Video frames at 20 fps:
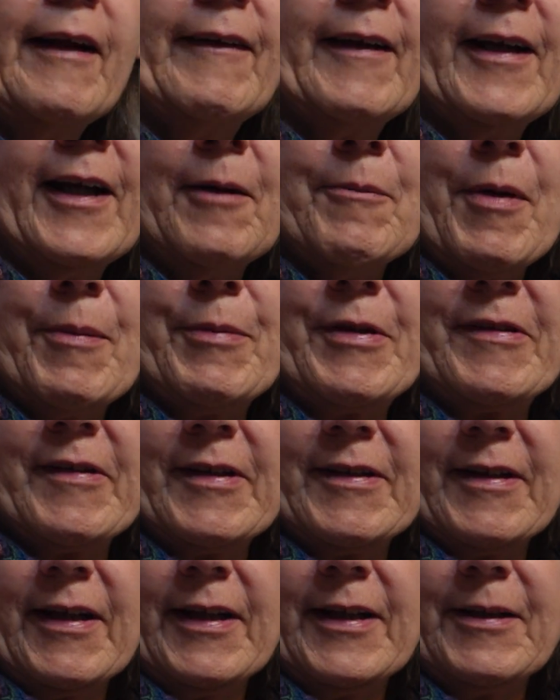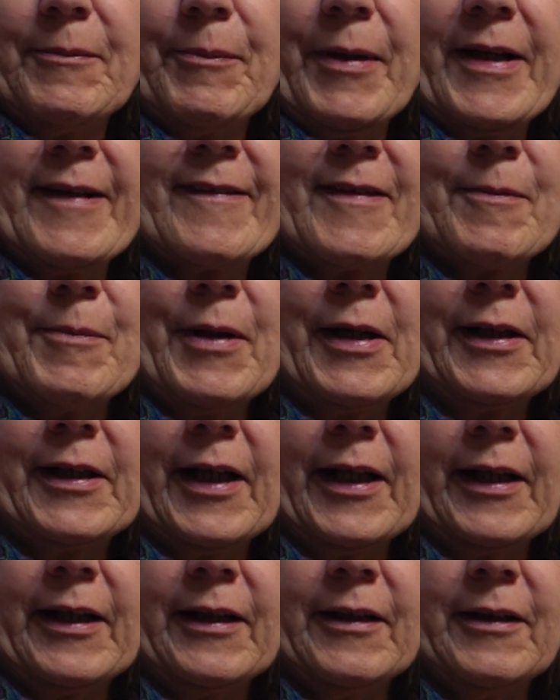think I maybe did 8 maids of
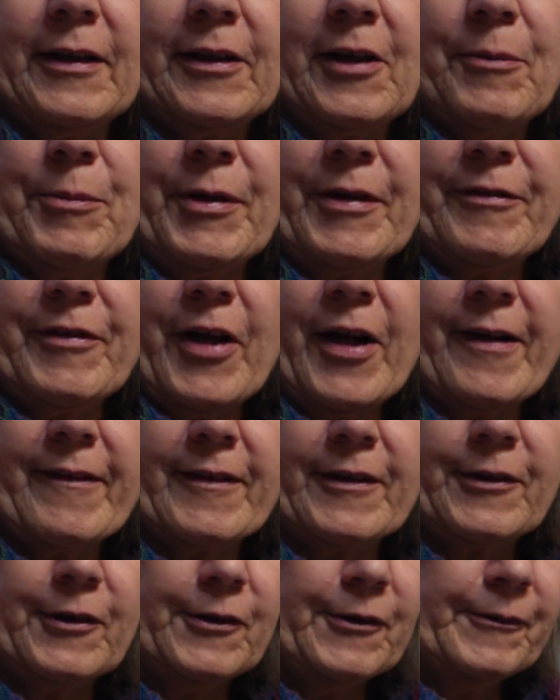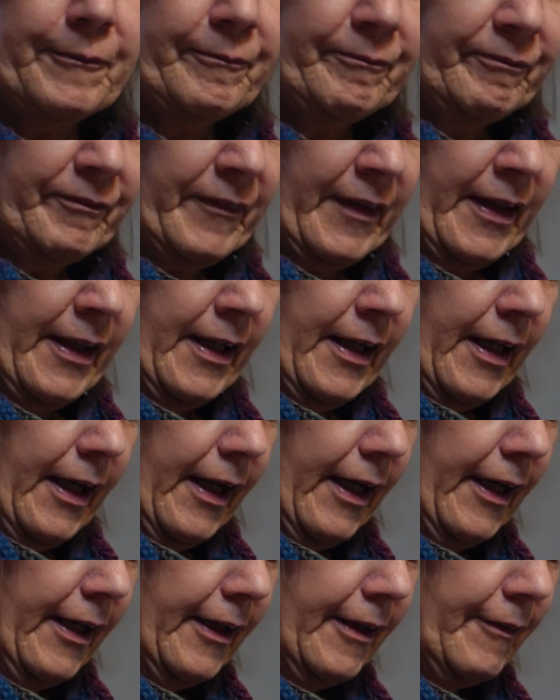milking a couple of years ago.
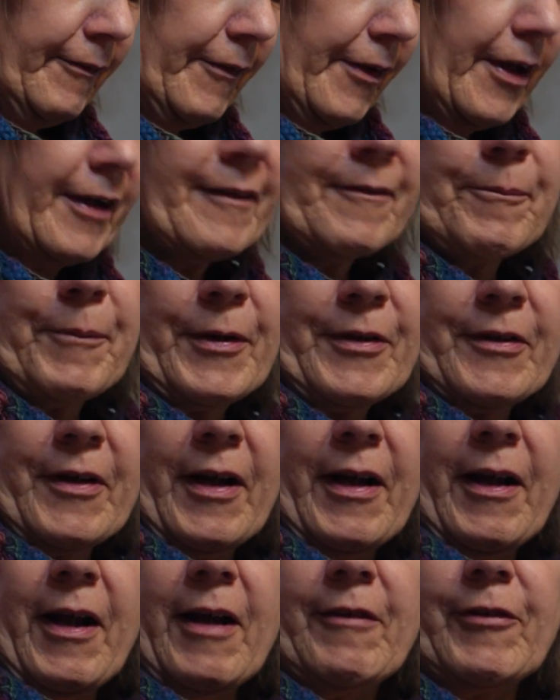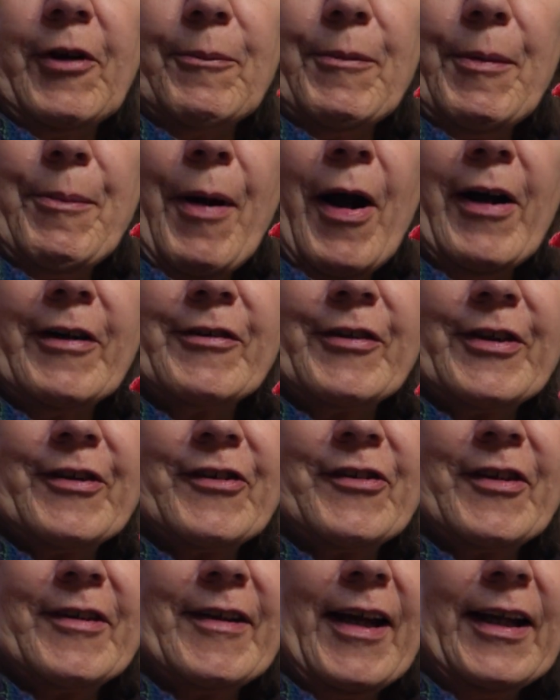But I've got my partridge
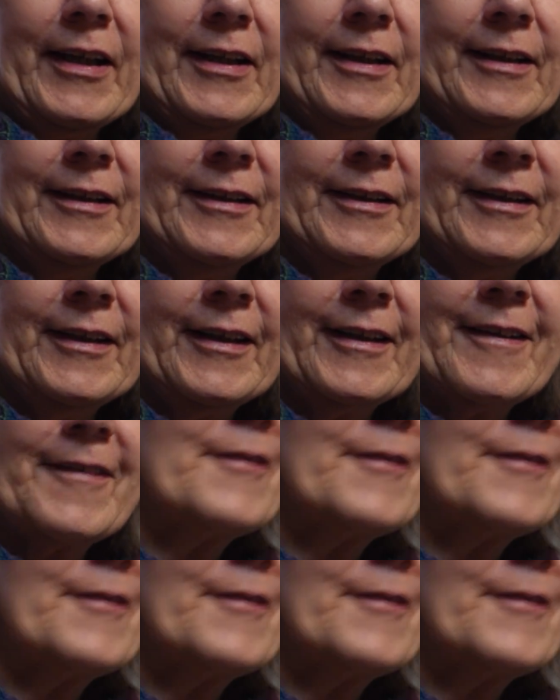today, and